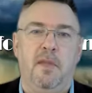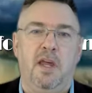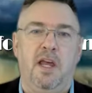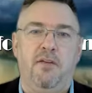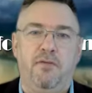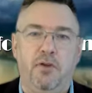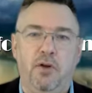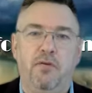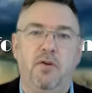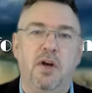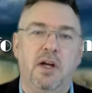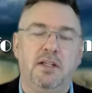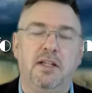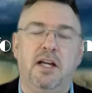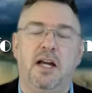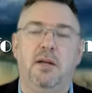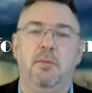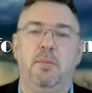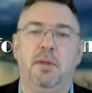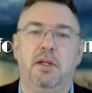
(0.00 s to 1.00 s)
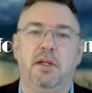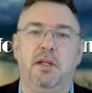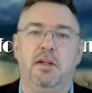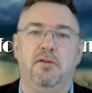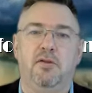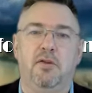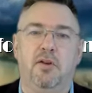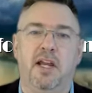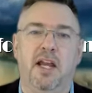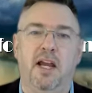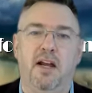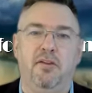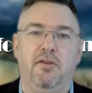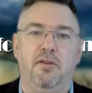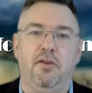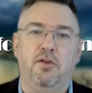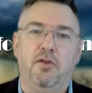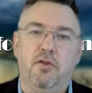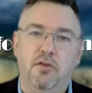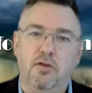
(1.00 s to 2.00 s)
If you've got diabetes or
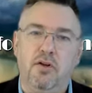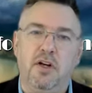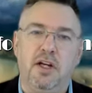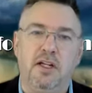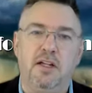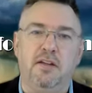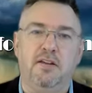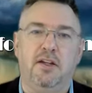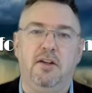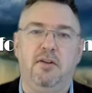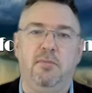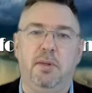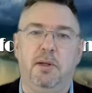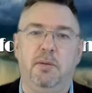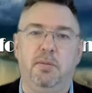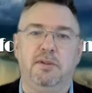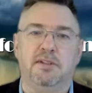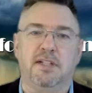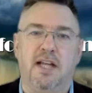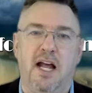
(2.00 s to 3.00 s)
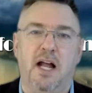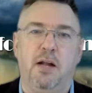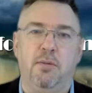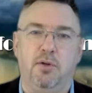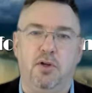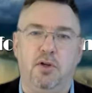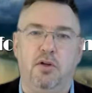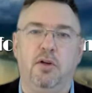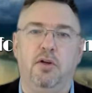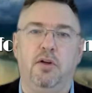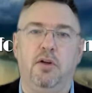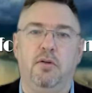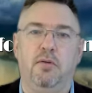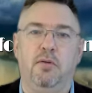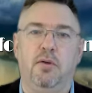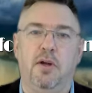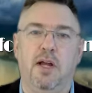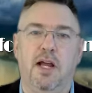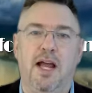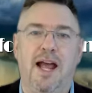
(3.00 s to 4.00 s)
cancer, you're looking at these people to help cure
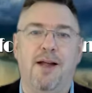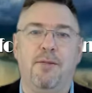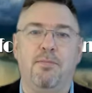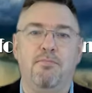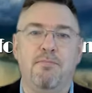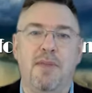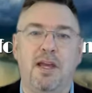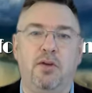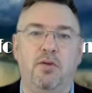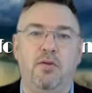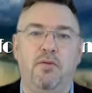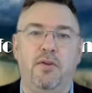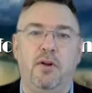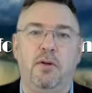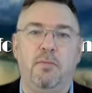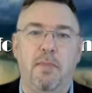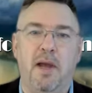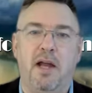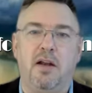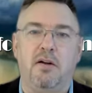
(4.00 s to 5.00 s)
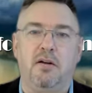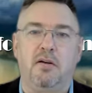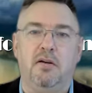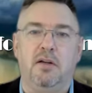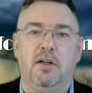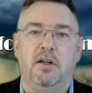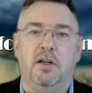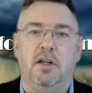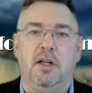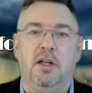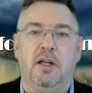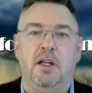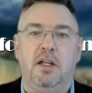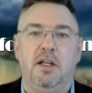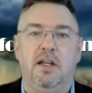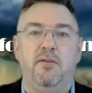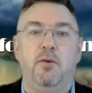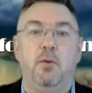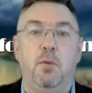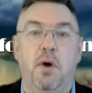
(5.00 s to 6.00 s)
you, help make you feel better,
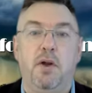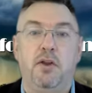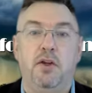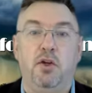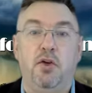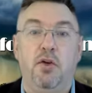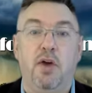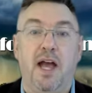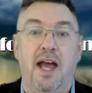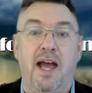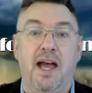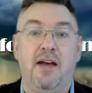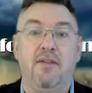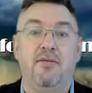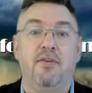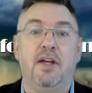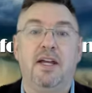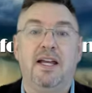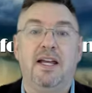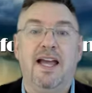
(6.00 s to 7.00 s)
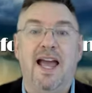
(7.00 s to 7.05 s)
live with what you have,